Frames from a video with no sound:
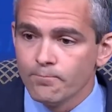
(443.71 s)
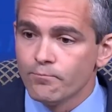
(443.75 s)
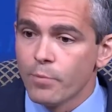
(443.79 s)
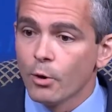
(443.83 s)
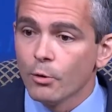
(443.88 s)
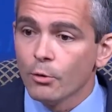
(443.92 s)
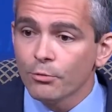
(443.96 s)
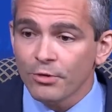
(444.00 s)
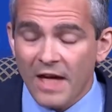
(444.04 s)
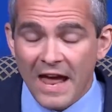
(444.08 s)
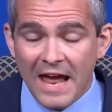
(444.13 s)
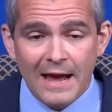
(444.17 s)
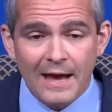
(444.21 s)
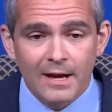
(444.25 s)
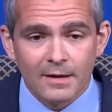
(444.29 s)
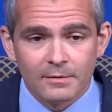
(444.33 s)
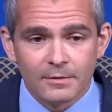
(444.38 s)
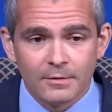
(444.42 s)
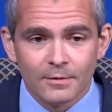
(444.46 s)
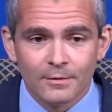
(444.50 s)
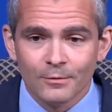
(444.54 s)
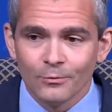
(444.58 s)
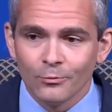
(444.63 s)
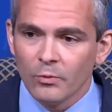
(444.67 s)
Both
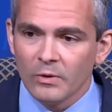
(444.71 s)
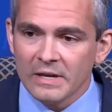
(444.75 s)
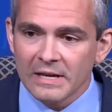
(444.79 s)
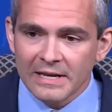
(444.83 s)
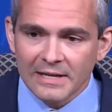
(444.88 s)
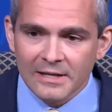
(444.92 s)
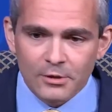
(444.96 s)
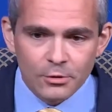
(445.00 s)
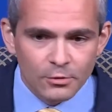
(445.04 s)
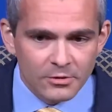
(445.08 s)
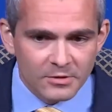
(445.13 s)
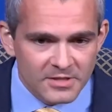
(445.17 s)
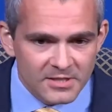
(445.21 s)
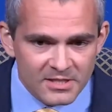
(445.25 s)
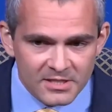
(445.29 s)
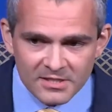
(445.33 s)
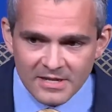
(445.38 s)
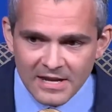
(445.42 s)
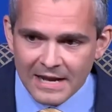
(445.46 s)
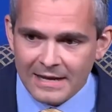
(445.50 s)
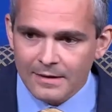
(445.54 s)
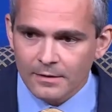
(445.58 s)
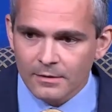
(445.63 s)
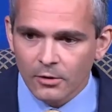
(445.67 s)
and. We need good
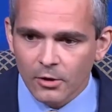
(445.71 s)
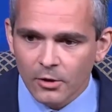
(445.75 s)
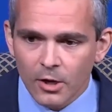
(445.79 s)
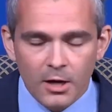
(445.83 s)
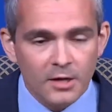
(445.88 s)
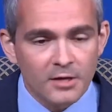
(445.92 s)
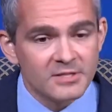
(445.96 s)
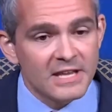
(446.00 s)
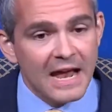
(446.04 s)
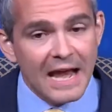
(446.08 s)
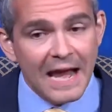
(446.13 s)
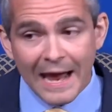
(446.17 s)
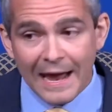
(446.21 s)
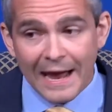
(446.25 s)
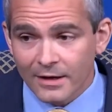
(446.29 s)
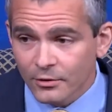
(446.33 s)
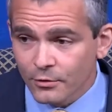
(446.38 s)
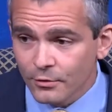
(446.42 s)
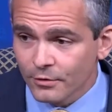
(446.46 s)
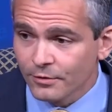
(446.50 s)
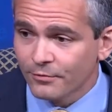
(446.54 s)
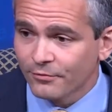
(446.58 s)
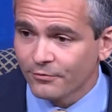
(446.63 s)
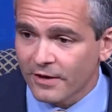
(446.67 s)
state laws
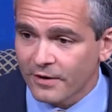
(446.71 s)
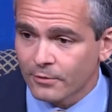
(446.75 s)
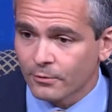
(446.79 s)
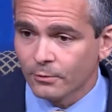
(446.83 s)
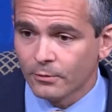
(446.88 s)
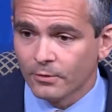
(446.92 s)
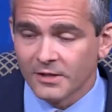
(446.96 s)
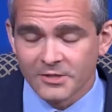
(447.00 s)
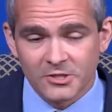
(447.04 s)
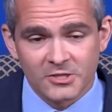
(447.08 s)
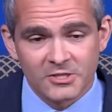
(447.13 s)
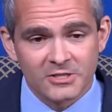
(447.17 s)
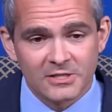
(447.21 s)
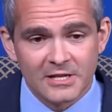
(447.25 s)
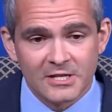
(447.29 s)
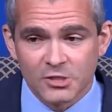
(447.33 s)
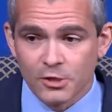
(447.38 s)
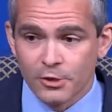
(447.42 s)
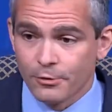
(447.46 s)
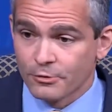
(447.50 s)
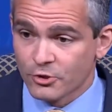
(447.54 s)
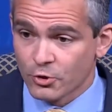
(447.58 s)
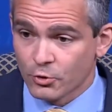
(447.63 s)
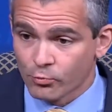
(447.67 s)
and good federal
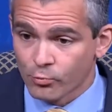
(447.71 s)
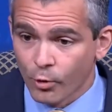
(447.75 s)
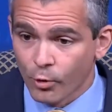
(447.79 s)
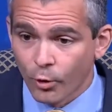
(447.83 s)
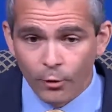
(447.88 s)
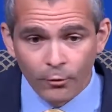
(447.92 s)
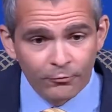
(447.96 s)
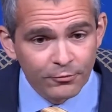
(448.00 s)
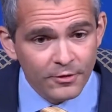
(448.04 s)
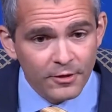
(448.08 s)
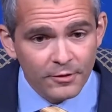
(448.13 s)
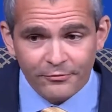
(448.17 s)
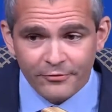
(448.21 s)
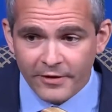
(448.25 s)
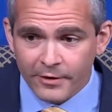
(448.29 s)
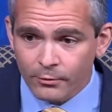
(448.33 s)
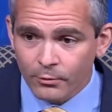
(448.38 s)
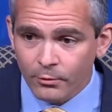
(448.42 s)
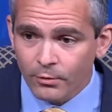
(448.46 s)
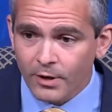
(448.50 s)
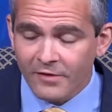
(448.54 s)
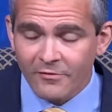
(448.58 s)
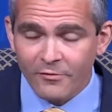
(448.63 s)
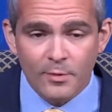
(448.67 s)
legislation. There's a role for the
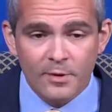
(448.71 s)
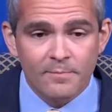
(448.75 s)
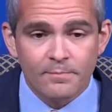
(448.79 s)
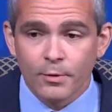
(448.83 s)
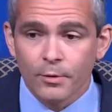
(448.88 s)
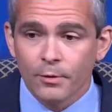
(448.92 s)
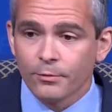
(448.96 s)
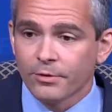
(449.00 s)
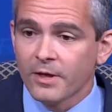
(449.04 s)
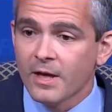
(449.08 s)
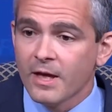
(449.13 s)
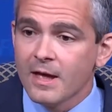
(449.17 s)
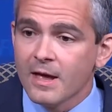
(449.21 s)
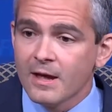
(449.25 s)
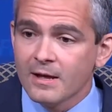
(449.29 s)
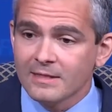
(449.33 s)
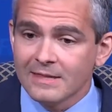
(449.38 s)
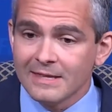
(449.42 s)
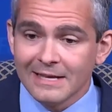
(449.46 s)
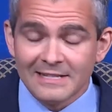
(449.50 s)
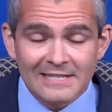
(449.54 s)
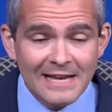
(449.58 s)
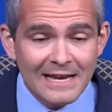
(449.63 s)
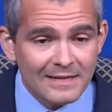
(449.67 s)
federal government, both
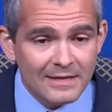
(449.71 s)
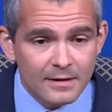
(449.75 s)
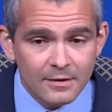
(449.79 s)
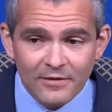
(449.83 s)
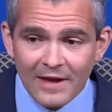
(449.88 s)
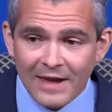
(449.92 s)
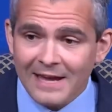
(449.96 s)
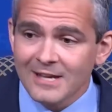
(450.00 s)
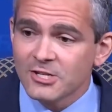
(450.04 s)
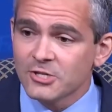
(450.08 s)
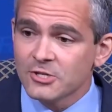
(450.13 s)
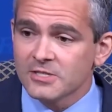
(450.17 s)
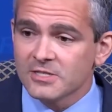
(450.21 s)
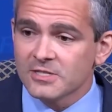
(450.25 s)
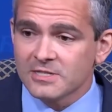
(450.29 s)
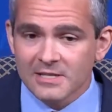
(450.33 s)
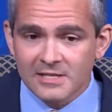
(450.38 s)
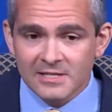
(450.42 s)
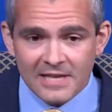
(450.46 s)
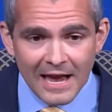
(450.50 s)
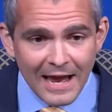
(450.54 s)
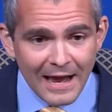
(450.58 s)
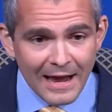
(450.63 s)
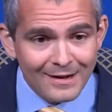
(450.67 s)
the executive
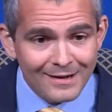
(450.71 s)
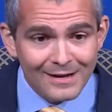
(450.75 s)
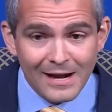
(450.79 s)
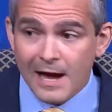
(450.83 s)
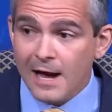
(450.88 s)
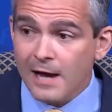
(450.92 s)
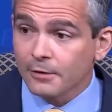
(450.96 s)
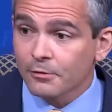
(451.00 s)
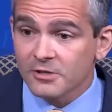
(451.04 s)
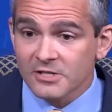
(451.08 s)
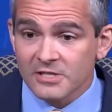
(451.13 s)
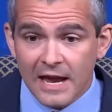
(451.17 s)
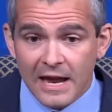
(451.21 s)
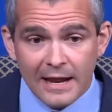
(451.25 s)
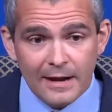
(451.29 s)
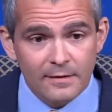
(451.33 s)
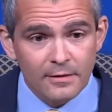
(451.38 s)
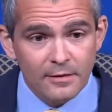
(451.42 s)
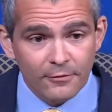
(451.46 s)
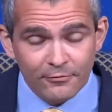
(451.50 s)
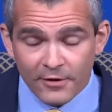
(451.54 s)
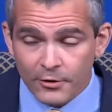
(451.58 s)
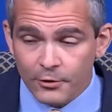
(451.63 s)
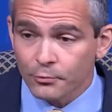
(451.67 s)
agencies and Congress
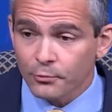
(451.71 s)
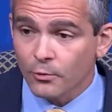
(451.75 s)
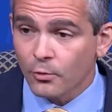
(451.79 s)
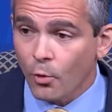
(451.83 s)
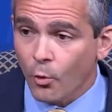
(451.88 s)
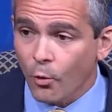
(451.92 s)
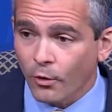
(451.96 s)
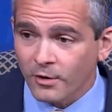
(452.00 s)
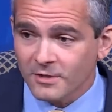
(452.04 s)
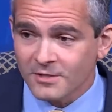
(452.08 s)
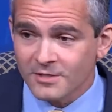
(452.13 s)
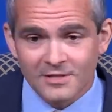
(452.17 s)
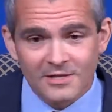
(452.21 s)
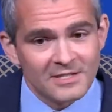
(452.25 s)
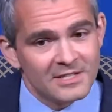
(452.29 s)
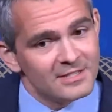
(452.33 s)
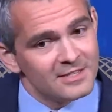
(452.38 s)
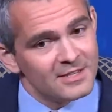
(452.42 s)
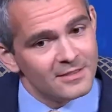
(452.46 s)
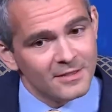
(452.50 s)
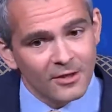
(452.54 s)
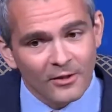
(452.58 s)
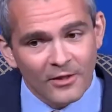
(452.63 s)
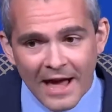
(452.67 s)
and the federal courts. This
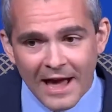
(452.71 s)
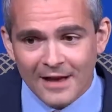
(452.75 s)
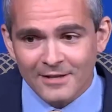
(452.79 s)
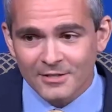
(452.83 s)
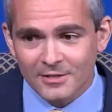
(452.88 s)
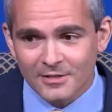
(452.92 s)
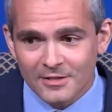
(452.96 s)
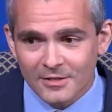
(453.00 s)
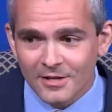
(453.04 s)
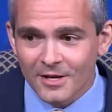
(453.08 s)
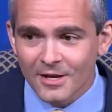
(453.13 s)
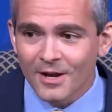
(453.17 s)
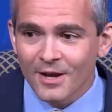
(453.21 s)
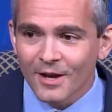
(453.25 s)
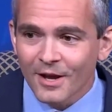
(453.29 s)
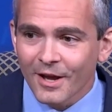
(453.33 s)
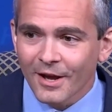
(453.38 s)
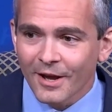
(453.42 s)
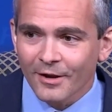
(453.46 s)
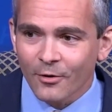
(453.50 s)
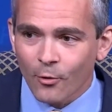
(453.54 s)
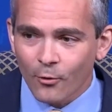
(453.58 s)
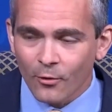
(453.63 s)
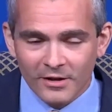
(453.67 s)
isn't the last
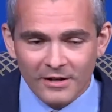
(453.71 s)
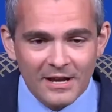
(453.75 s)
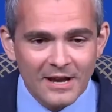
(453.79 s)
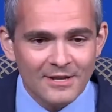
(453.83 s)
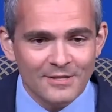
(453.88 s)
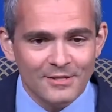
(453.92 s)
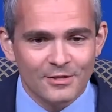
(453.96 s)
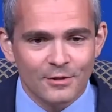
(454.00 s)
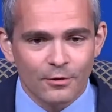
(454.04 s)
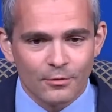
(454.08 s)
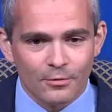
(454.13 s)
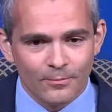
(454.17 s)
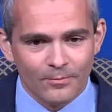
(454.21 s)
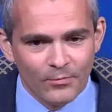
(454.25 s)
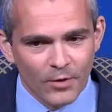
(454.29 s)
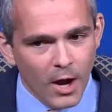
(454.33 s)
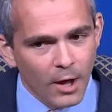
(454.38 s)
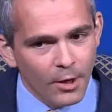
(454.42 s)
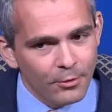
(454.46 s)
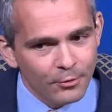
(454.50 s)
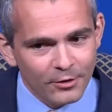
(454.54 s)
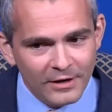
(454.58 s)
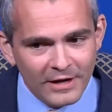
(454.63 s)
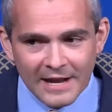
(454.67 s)
court case. There are
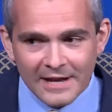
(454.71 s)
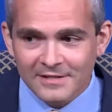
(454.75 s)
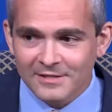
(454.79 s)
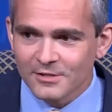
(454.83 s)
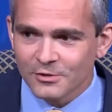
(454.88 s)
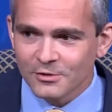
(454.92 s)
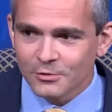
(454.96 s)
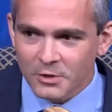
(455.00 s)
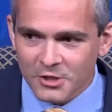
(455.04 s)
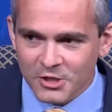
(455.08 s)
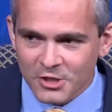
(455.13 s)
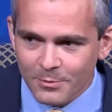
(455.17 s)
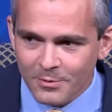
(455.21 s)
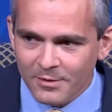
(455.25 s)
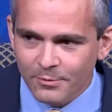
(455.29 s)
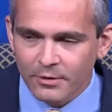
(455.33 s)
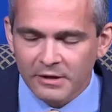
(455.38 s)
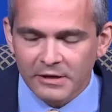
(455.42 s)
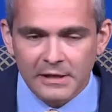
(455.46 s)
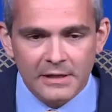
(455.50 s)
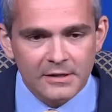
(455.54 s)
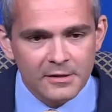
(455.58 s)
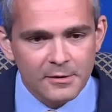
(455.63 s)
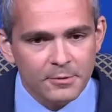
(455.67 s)
other cases we should be
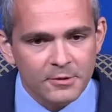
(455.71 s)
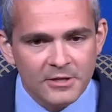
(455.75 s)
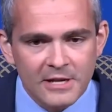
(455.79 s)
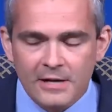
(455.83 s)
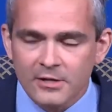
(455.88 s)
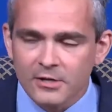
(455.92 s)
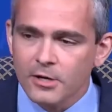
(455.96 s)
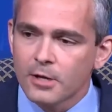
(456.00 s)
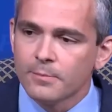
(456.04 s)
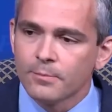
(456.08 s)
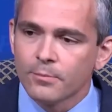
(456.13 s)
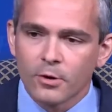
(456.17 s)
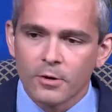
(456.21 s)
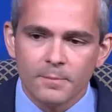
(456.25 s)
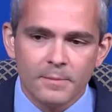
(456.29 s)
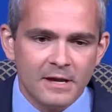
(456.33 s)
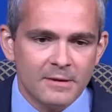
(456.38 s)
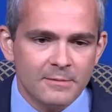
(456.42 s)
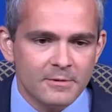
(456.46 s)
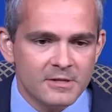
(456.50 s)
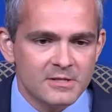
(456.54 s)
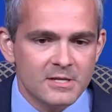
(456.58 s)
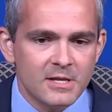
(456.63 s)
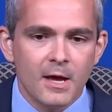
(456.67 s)
bringing to protect unborn
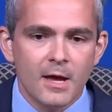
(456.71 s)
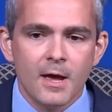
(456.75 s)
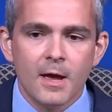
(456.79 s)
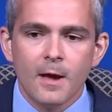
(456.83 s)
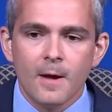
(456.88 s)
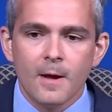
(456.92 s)
babies.